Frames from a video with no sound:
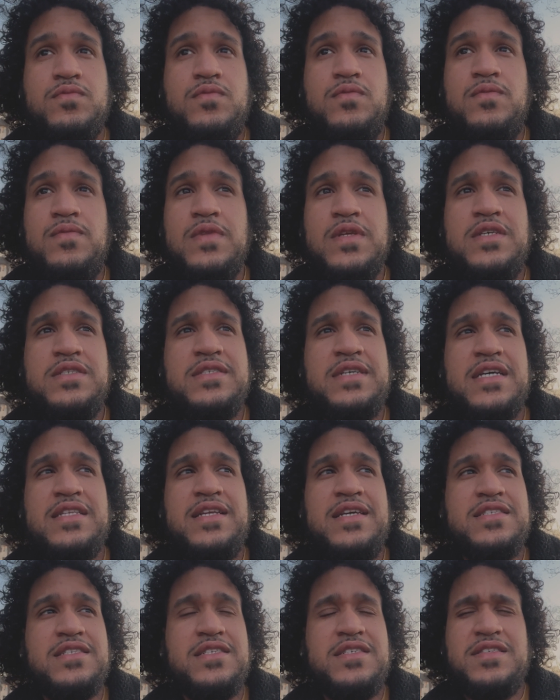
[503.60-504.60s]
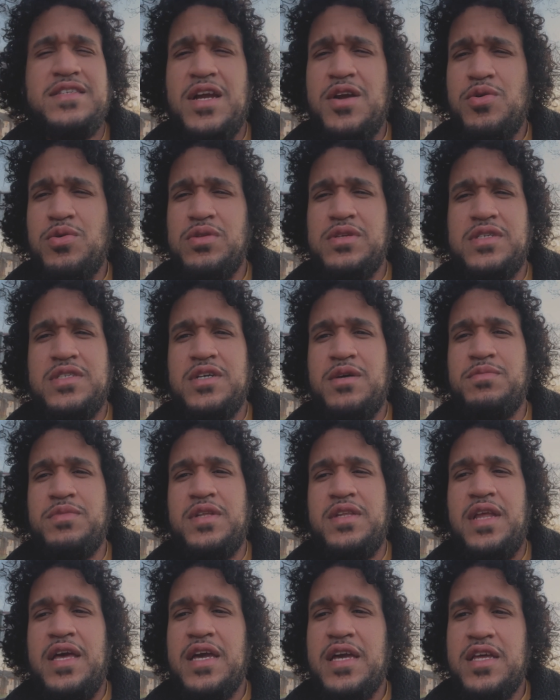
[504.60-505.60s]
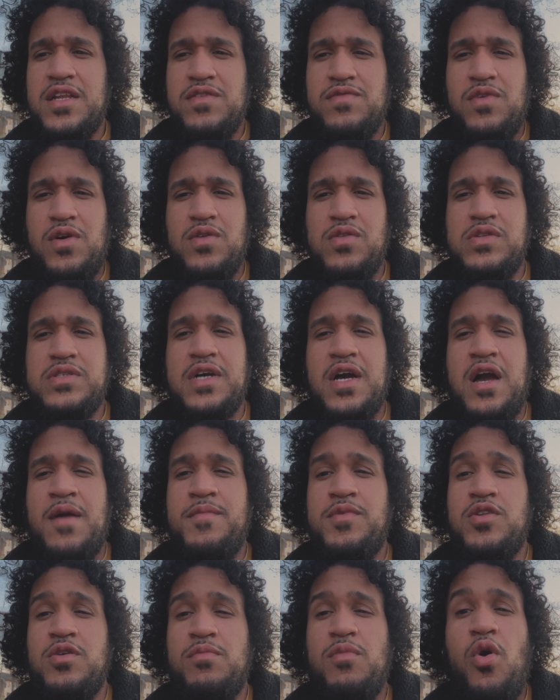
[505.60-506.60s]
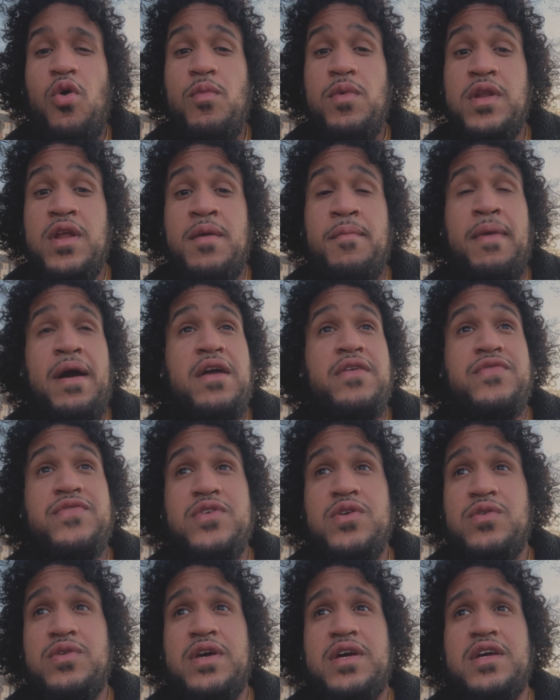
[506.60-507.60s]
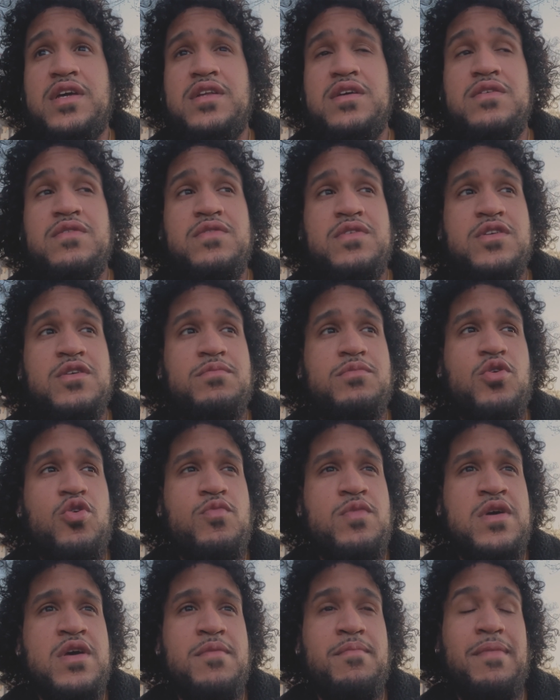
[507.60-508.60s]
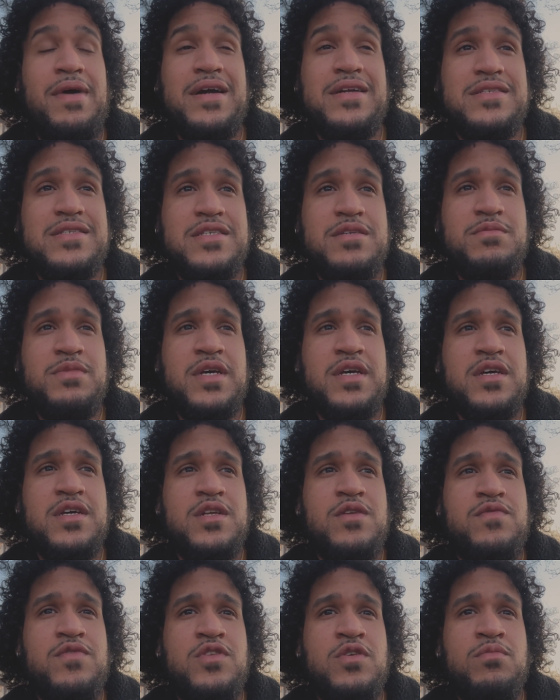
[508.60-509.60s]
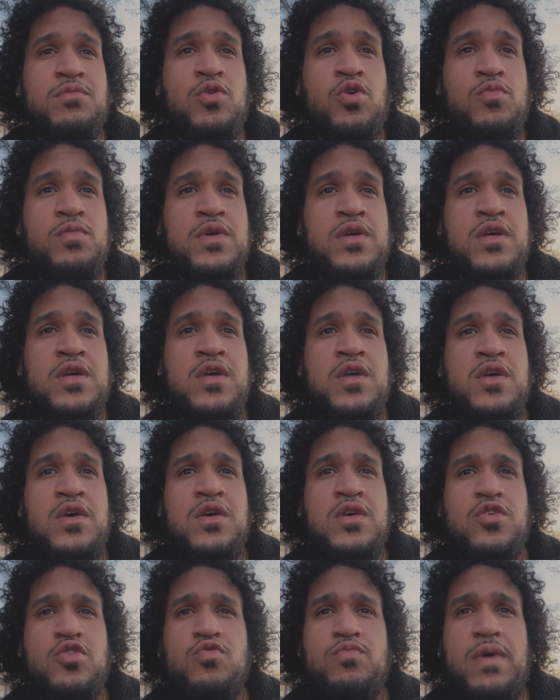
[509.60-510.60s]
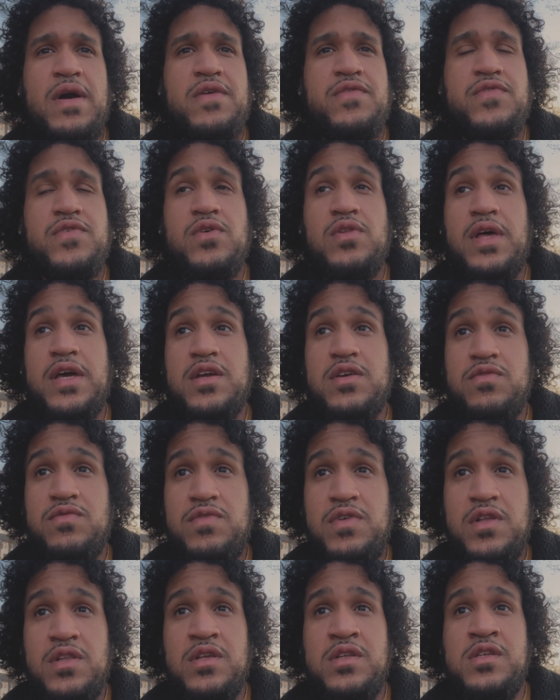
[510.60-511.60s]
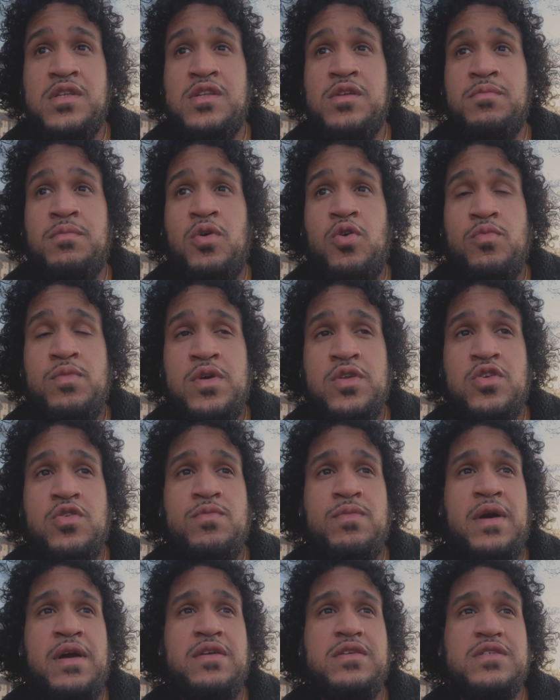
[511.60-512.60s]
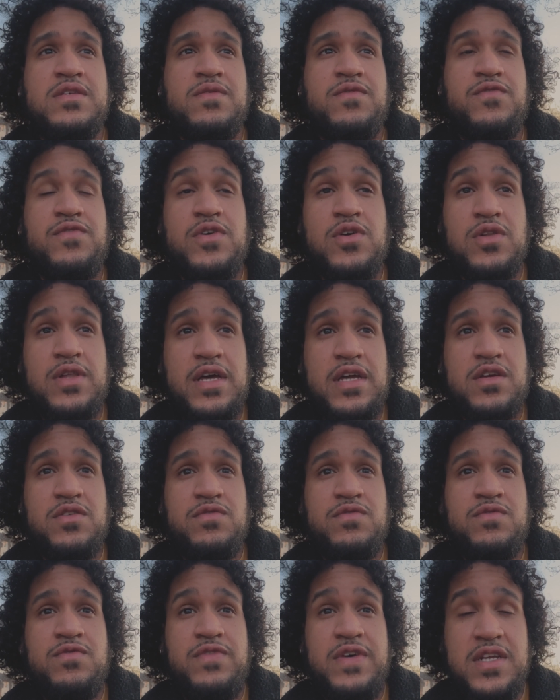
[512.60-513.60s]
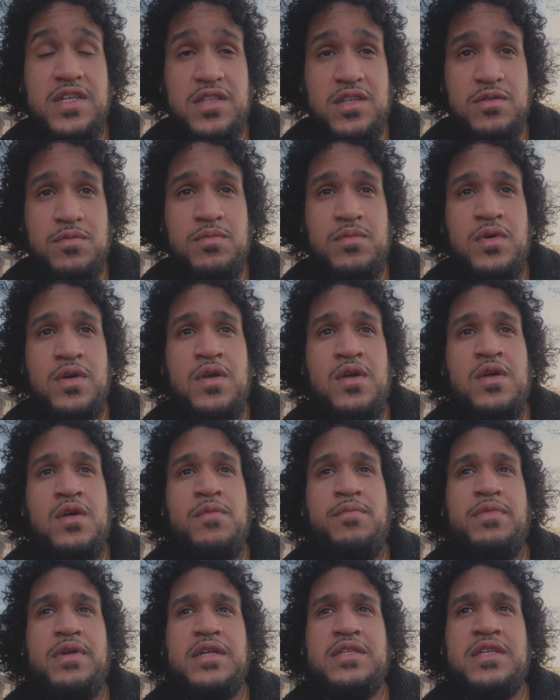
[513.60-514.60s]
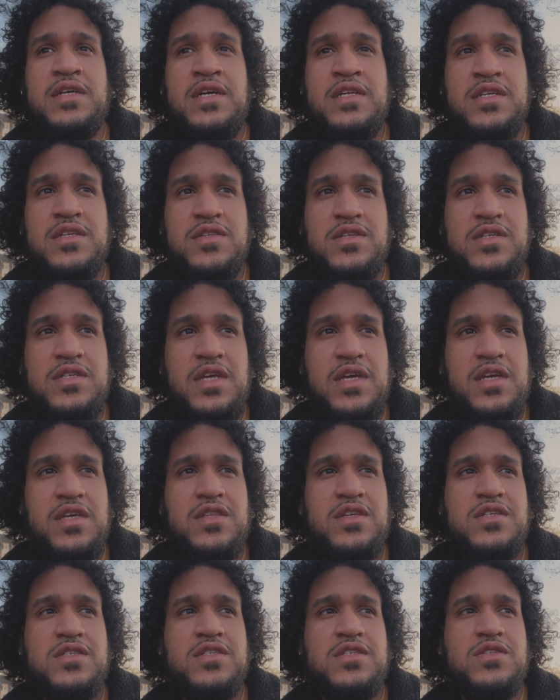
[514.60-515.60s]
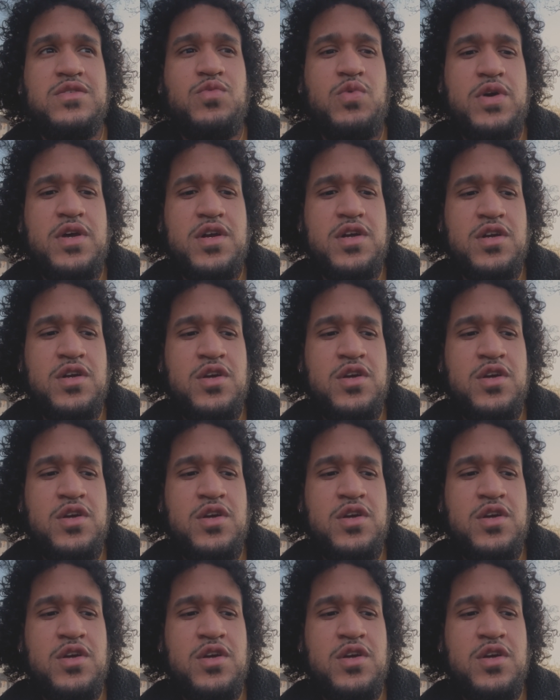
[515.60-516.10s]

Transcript: it's not necessarily something negative all the time. In a moment, it might feel negative. In a moment, it might seem negative. In a moment, you might feel like a villain. In a moment, you might feel like a victim. But at the end of the day, this is where